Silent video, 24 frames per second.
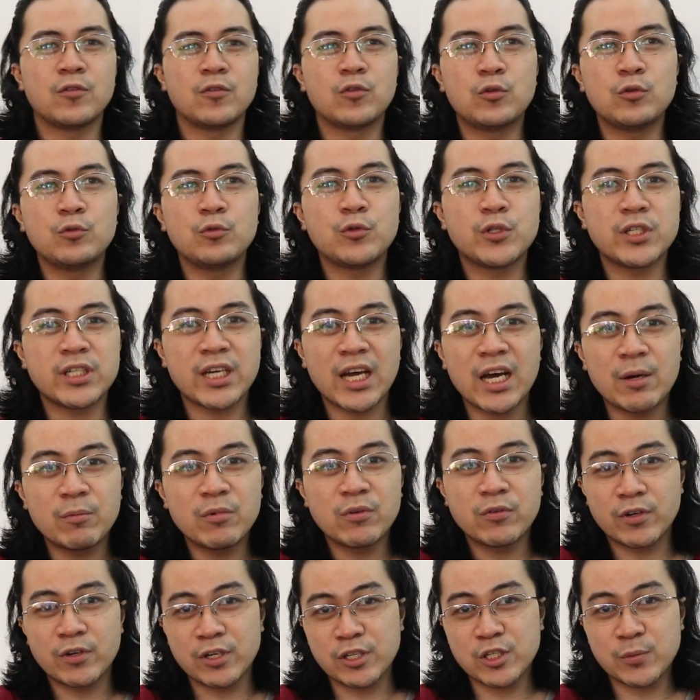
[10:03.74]
too shabby
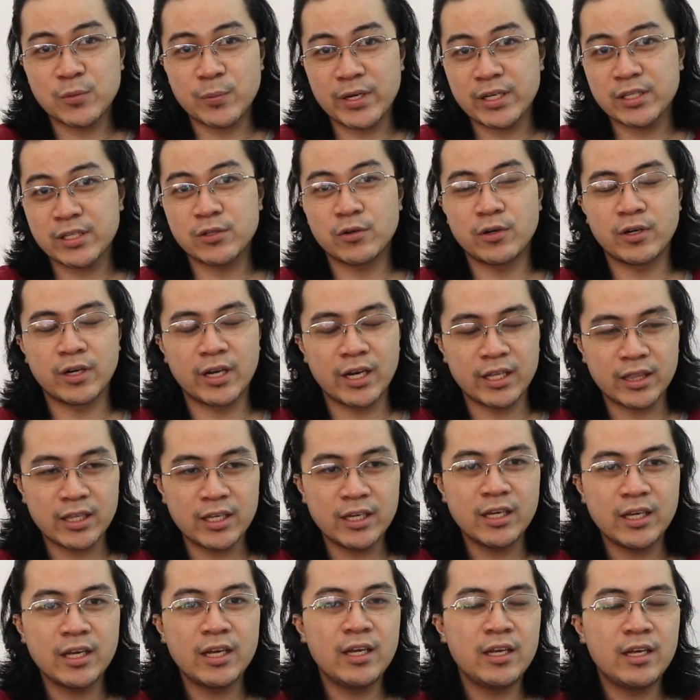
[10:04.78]
for the specs you are
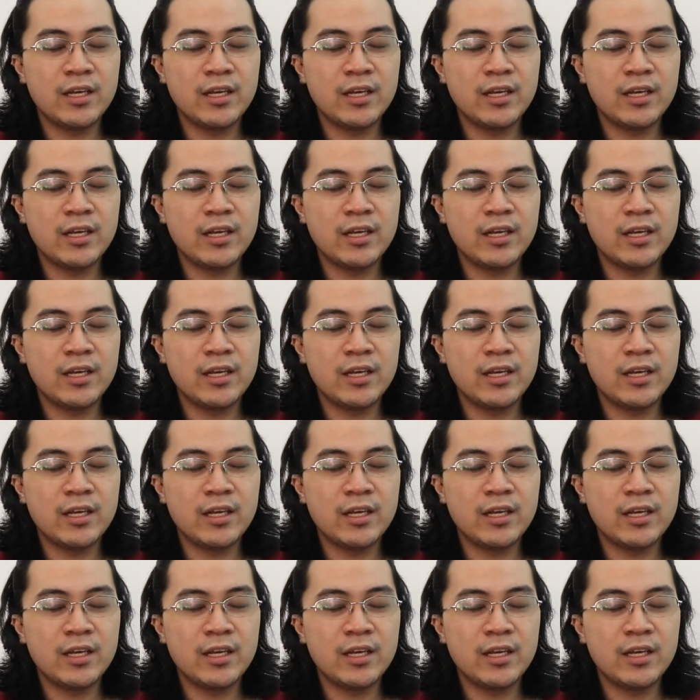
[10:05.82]
getting.